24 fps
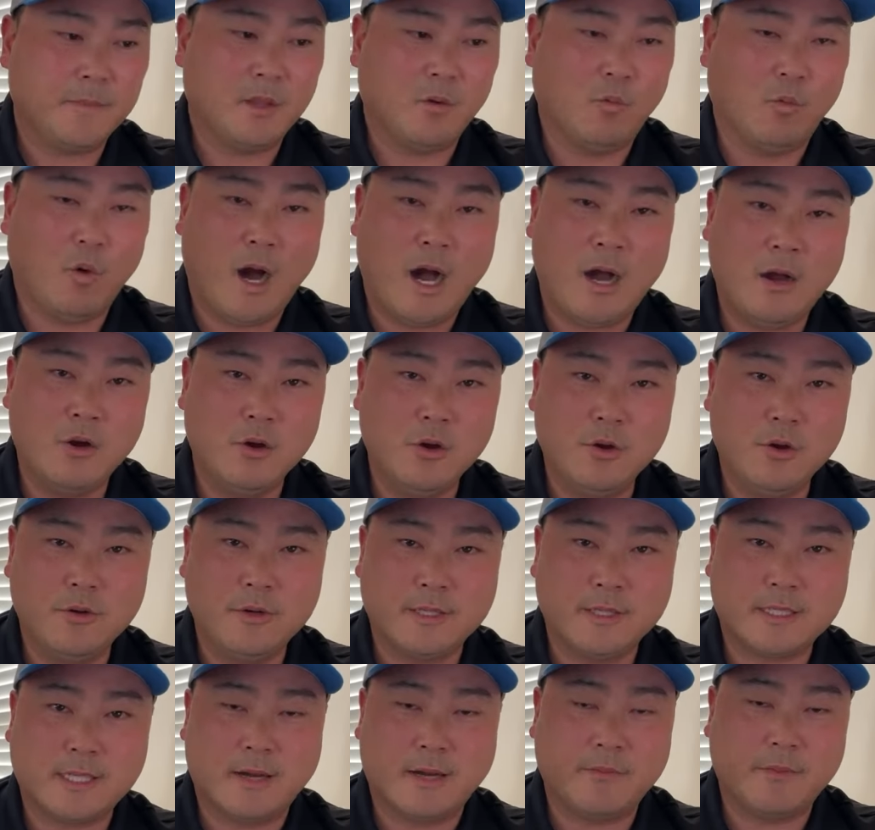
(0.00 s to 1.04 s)
Wahoo
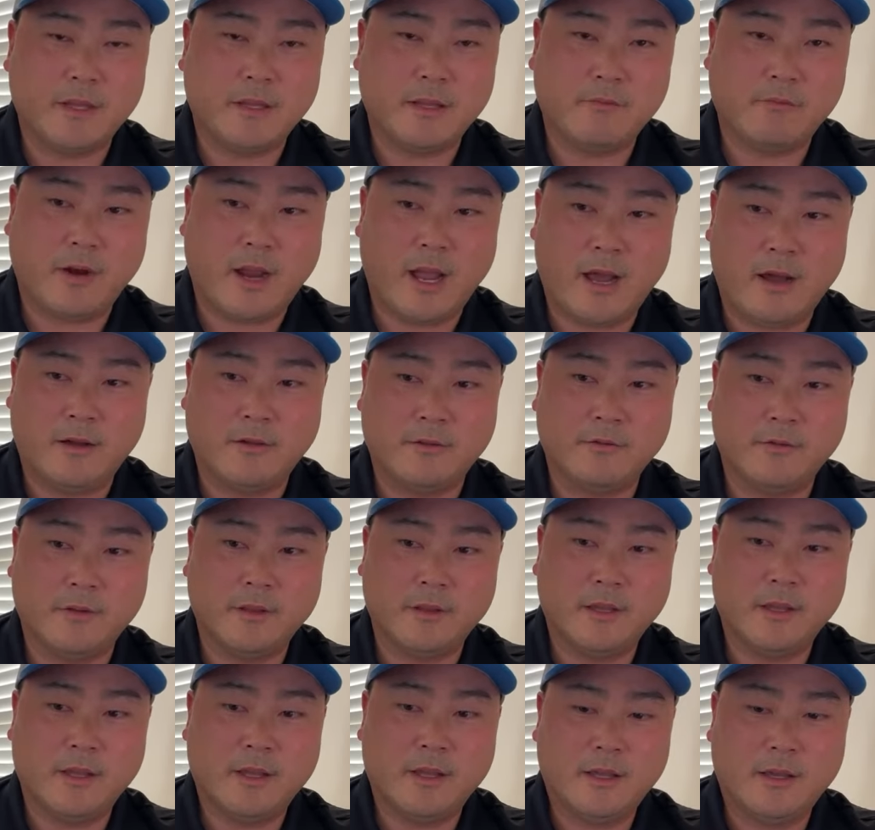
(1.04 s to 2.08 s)
is coming around,
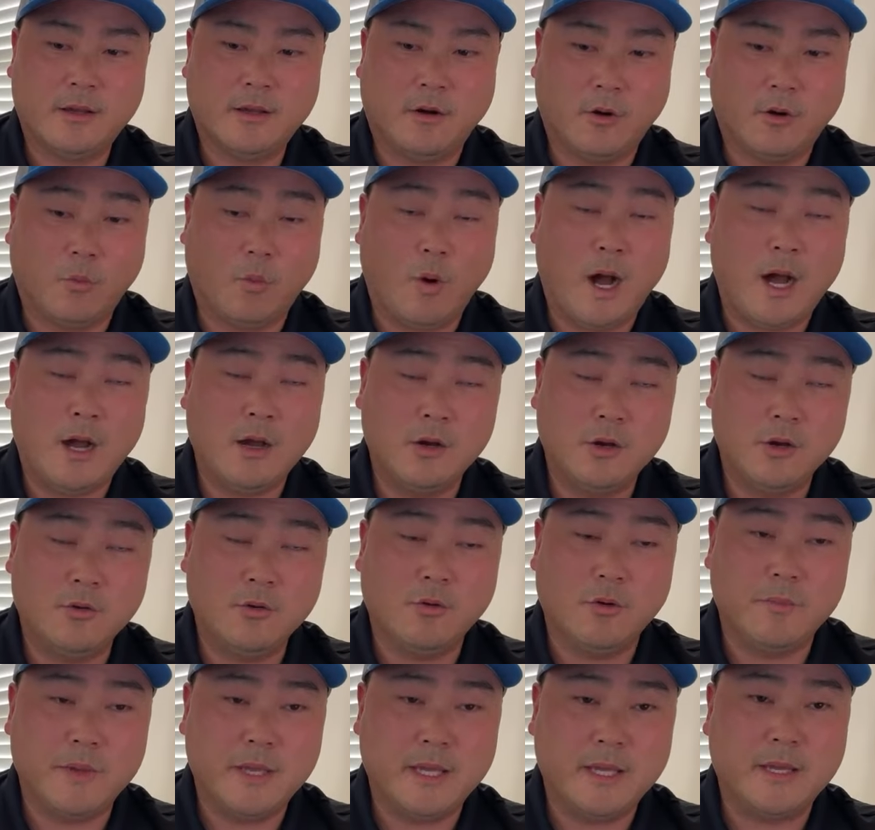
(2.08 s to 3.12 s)
or Wahoo
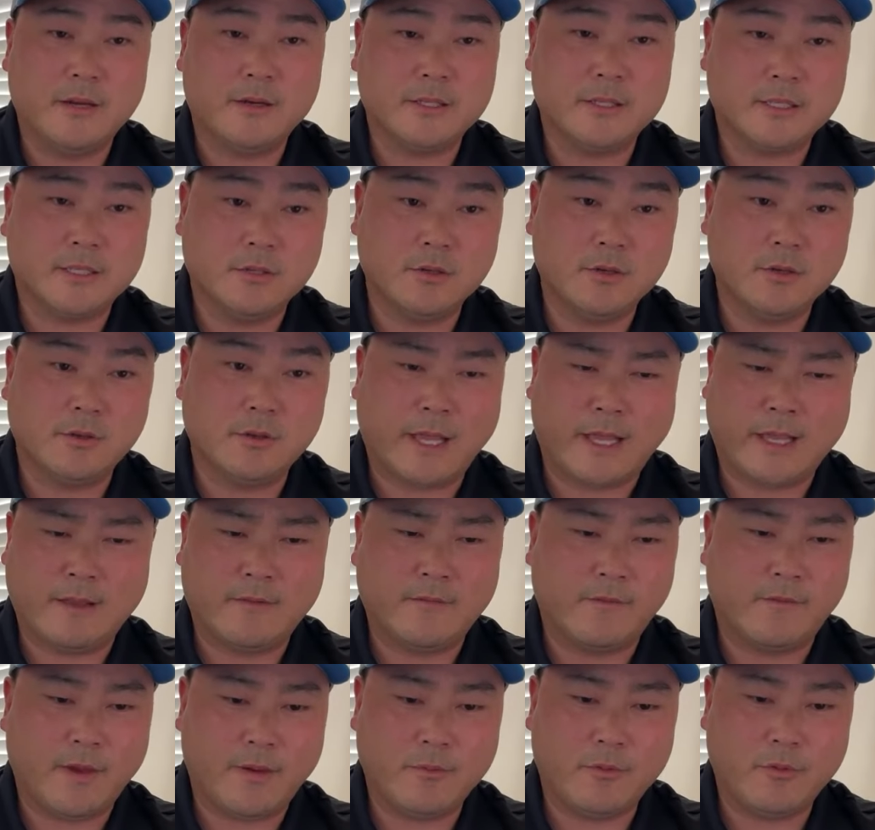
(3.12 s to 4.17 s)
will be here soon, like in
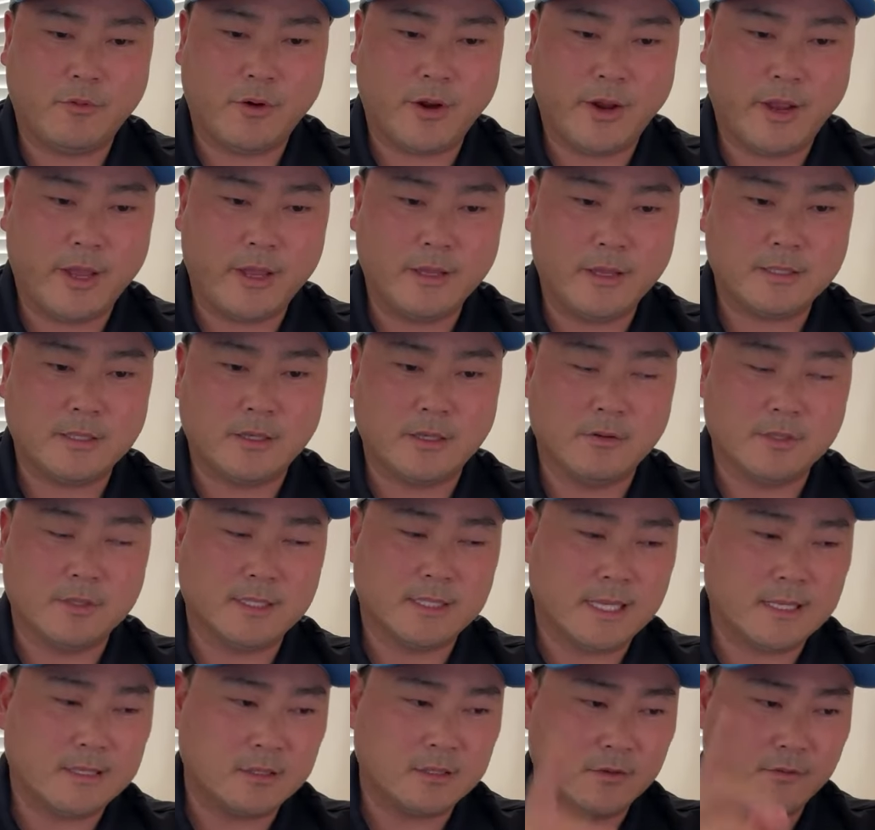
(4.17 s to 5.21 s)
February, so
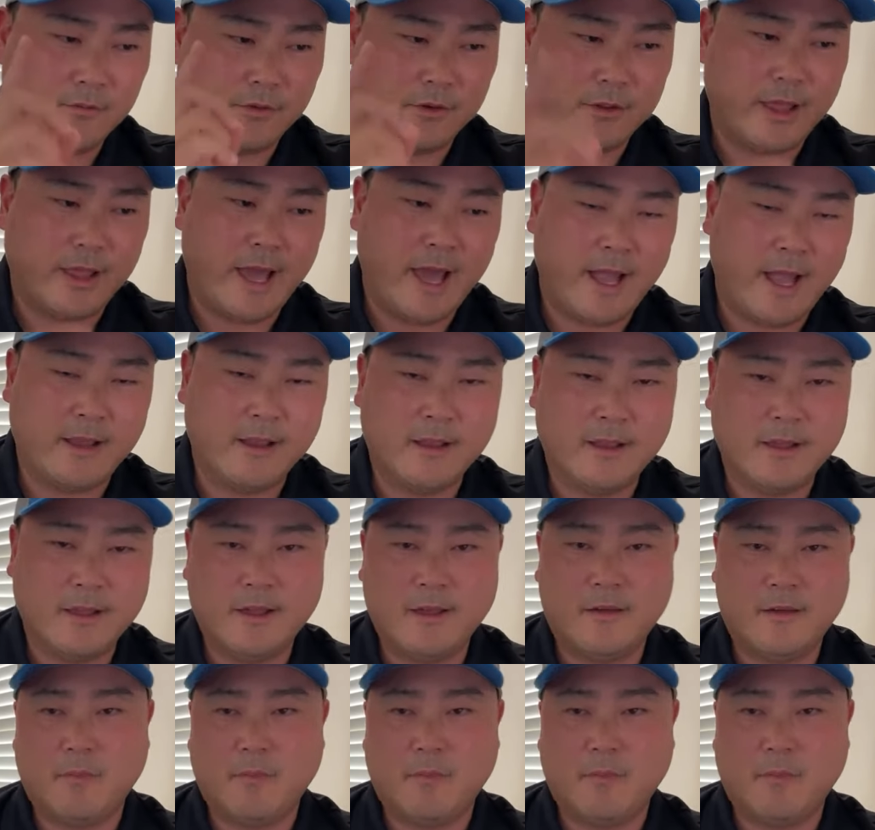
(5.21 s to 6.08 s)
stay tuned for that.